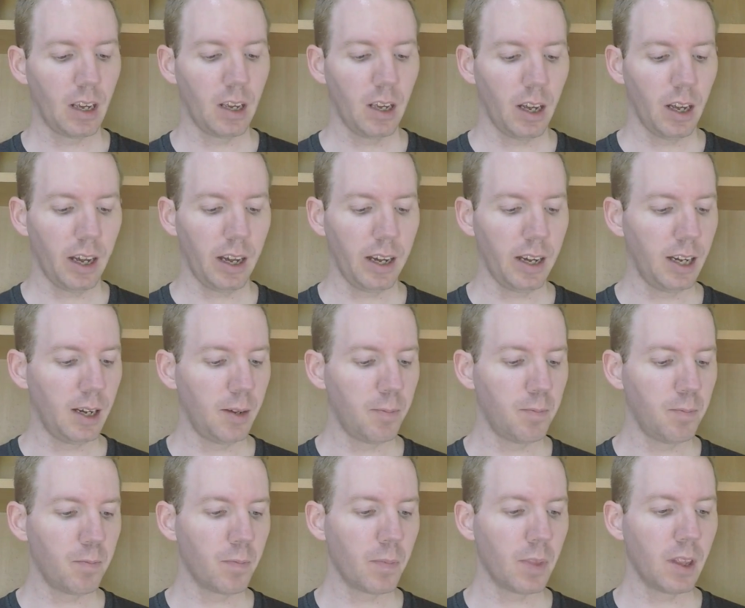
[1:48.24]

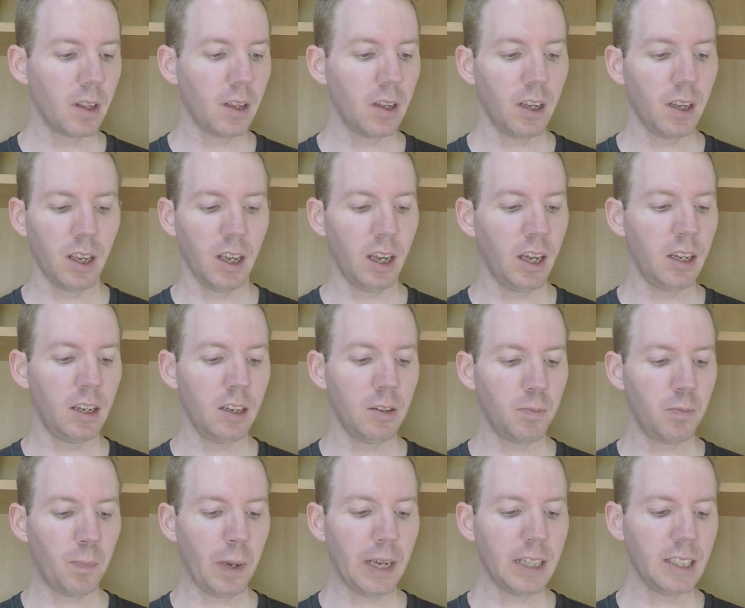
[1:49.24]

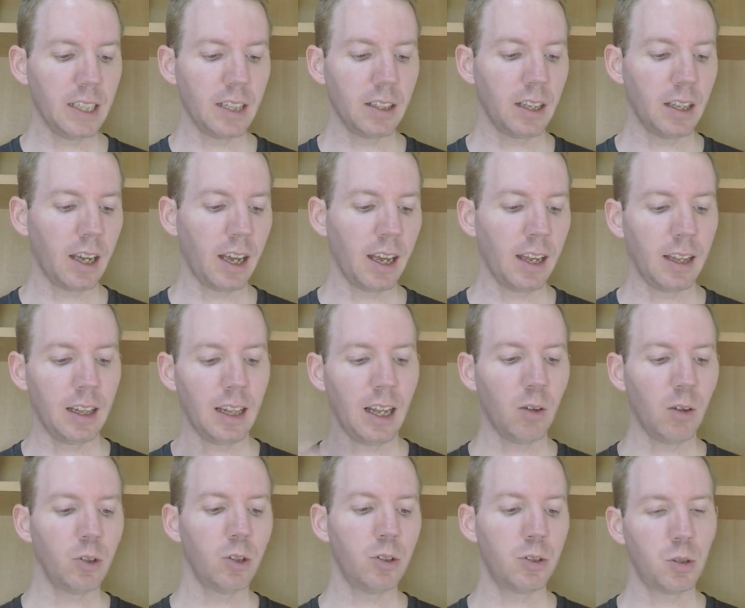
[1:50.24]
And basically it
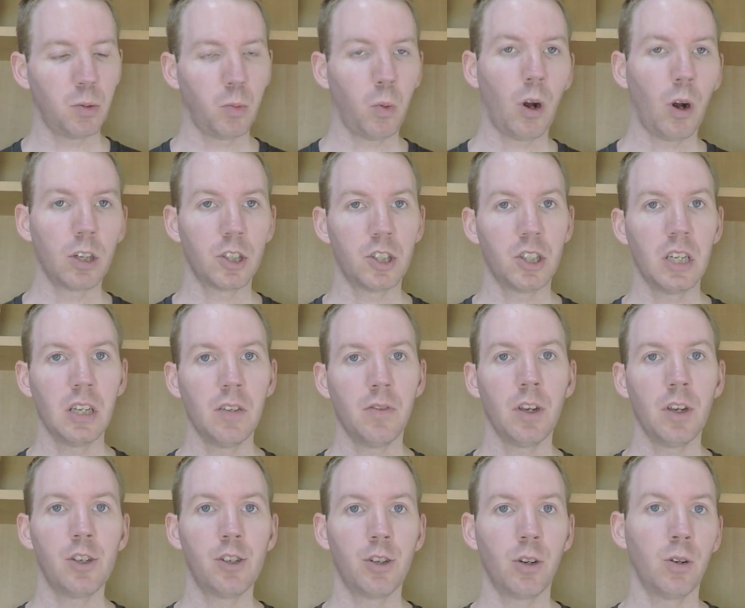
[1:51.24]
allows you to watch
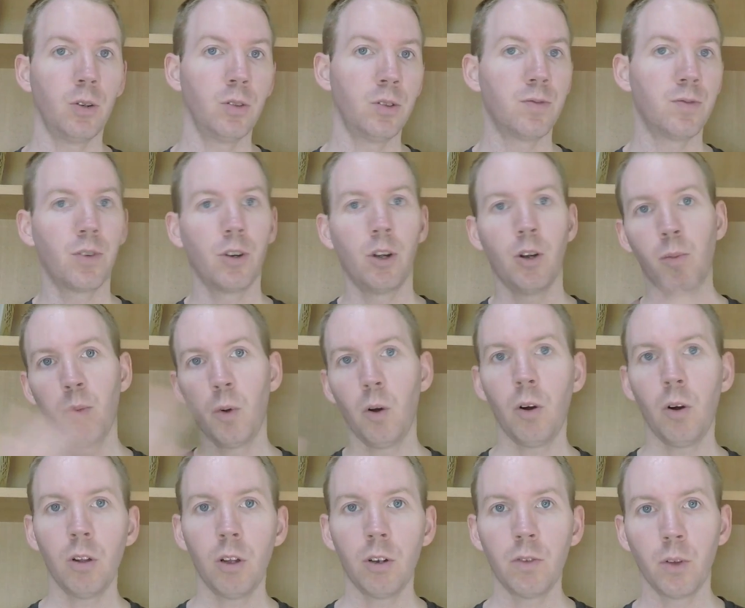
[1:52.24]
TV shows from
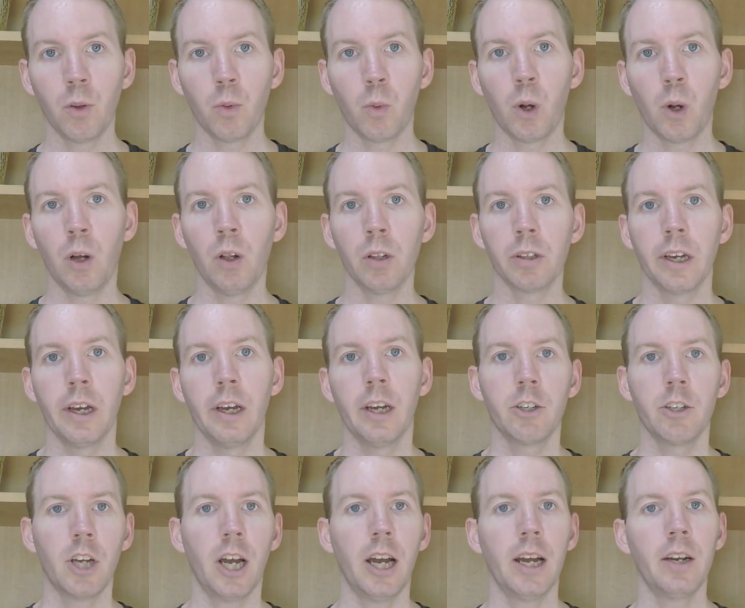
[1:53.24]
all over the world:
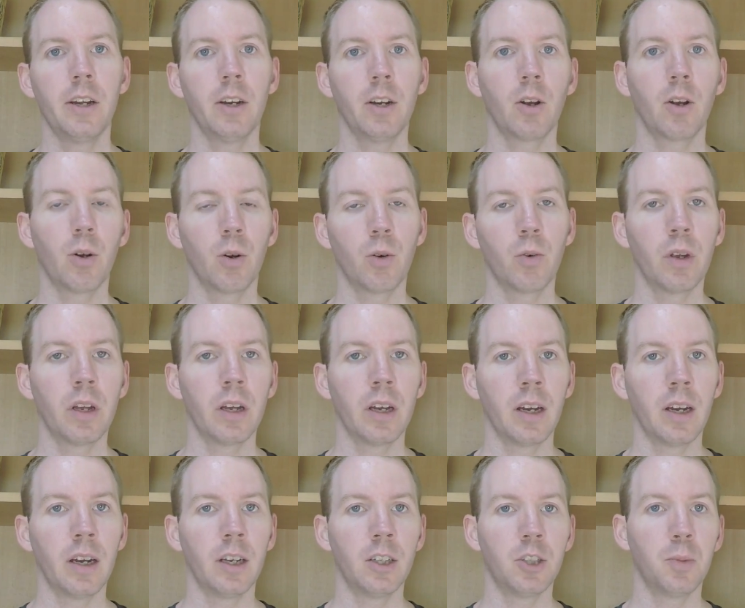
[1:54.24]
China,
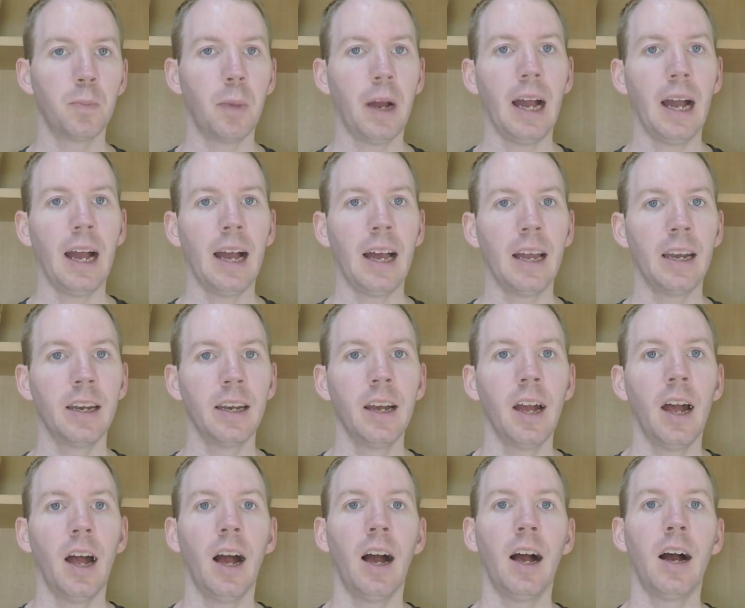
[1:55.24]
Korea, Japan,
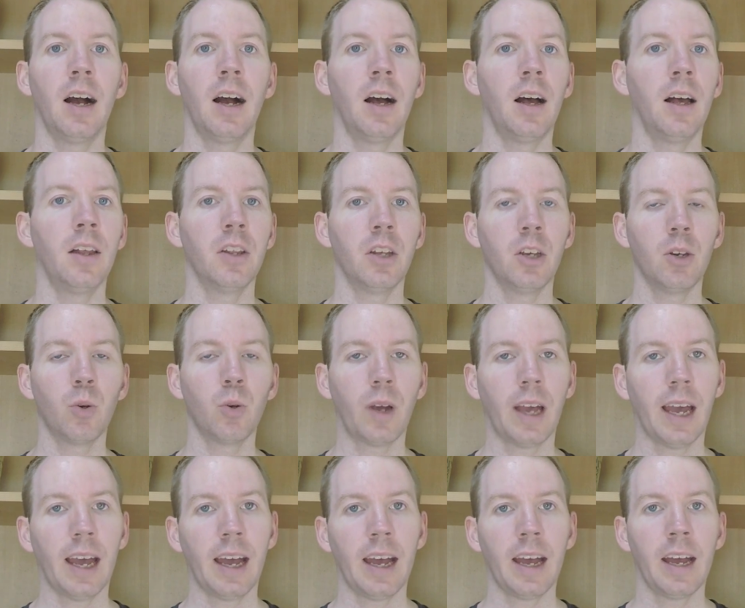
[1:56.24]
the
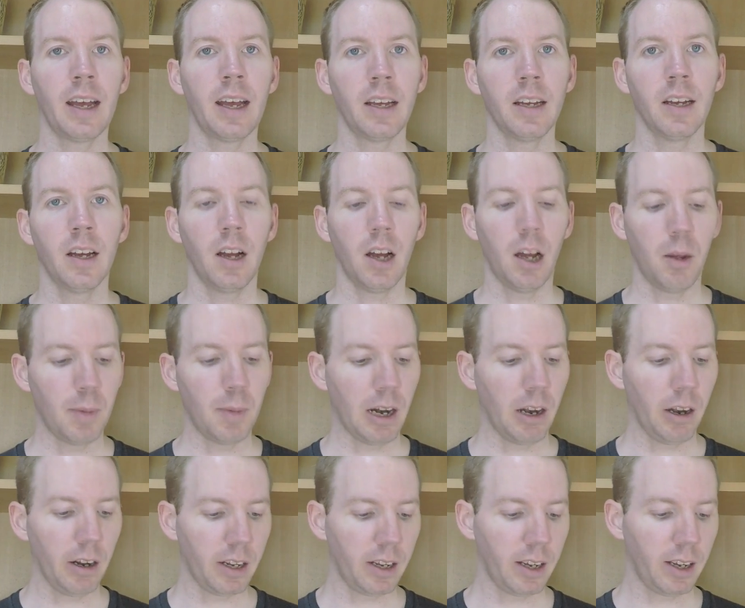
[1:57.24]
UK,
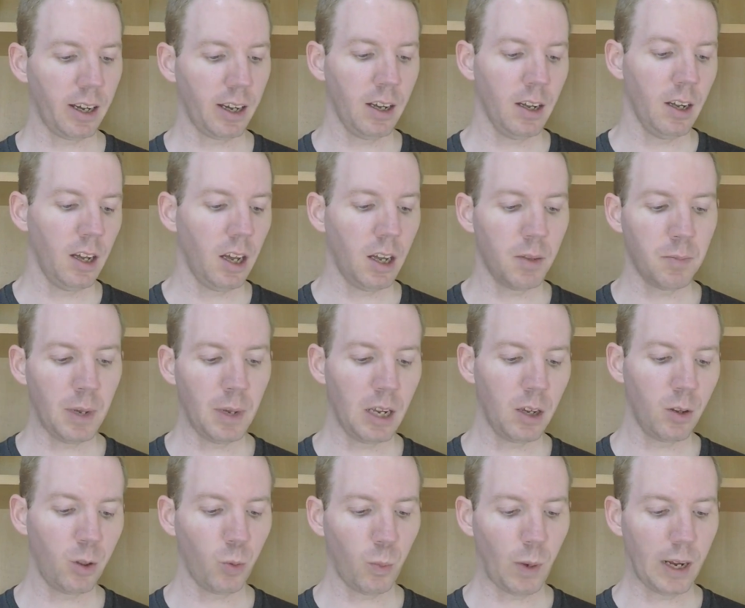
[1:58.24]
America, and many
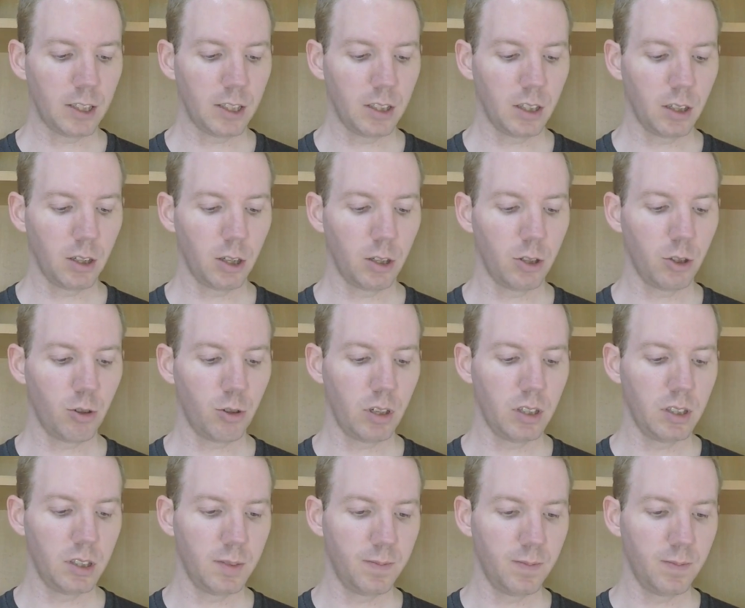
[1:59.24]
other Western countries.